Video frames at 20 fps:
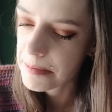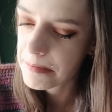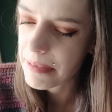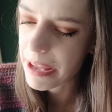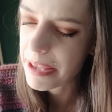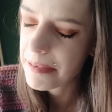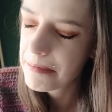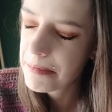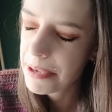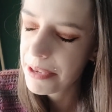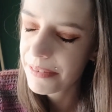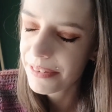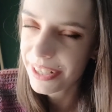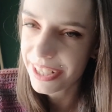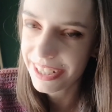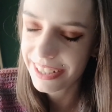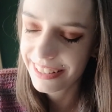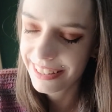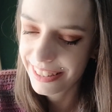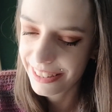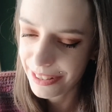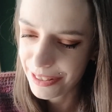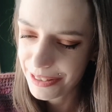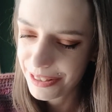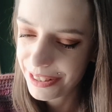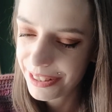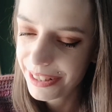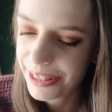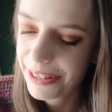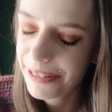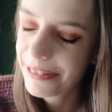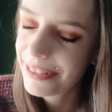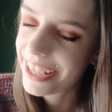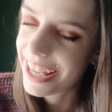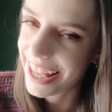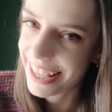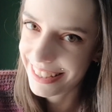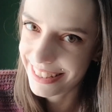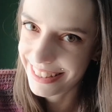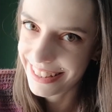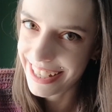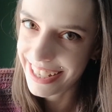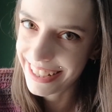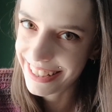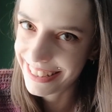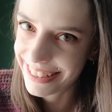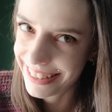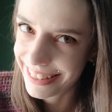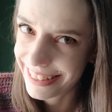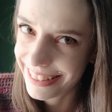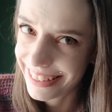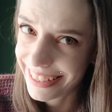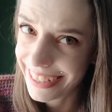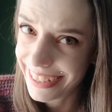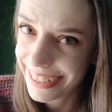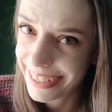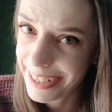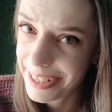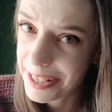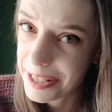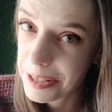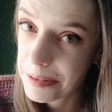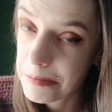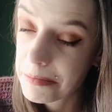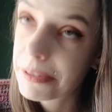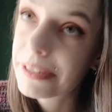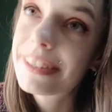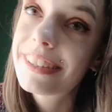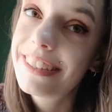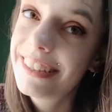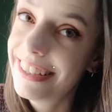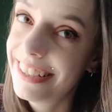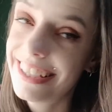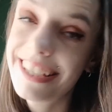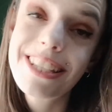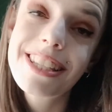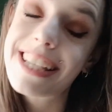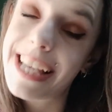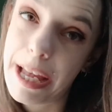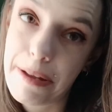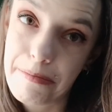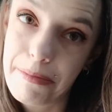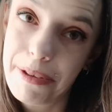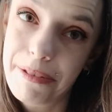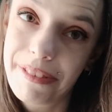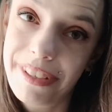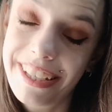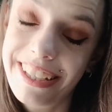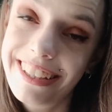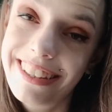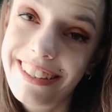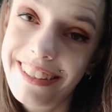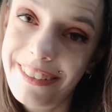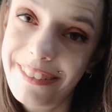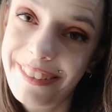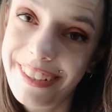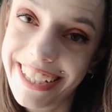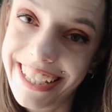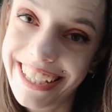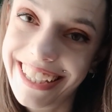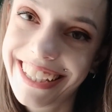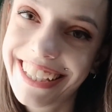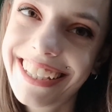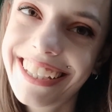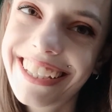My beaver doesn't look as nice as hers, but he's happy with it. Okay.